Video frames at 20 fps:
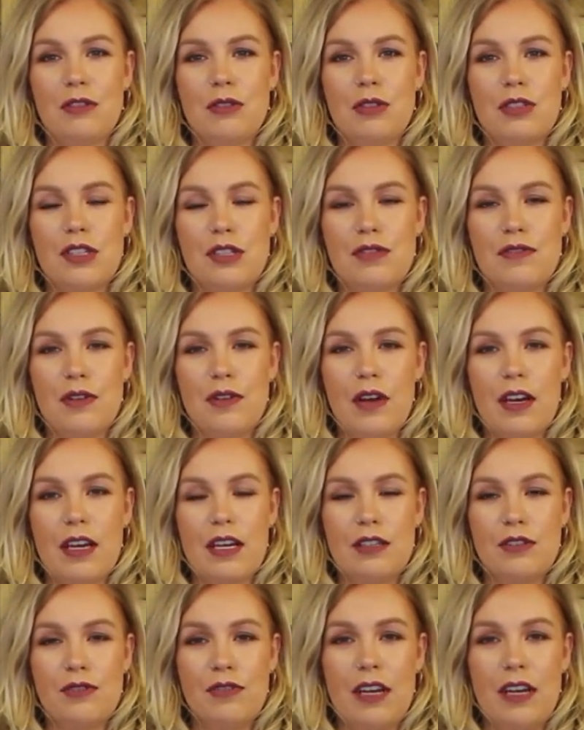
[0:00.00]
so it does feel like
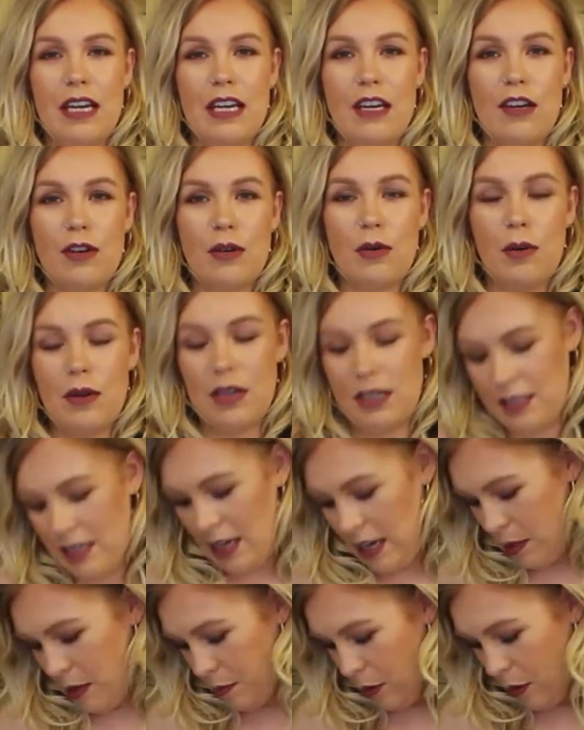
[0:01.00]
it's really good
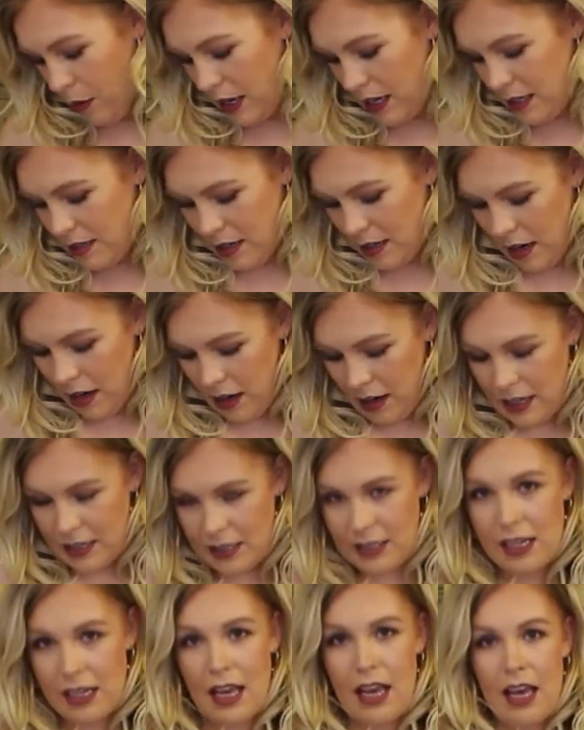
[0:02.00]
quality. The pockets are
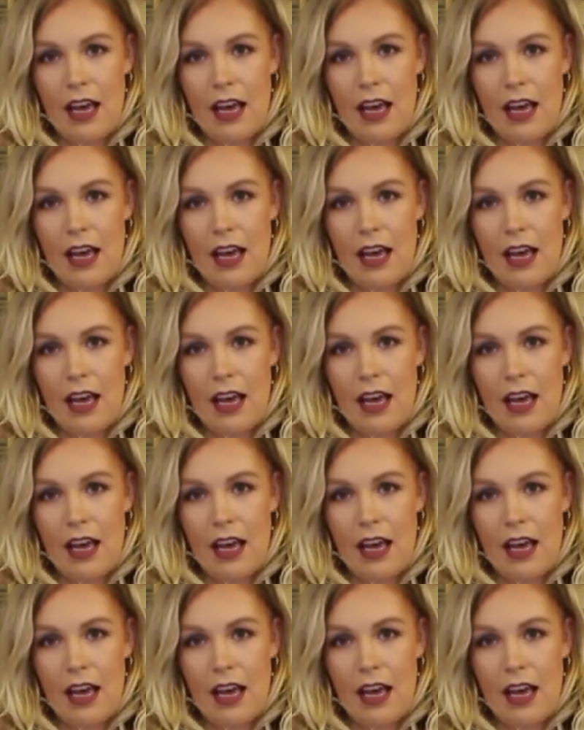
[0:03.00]
lined.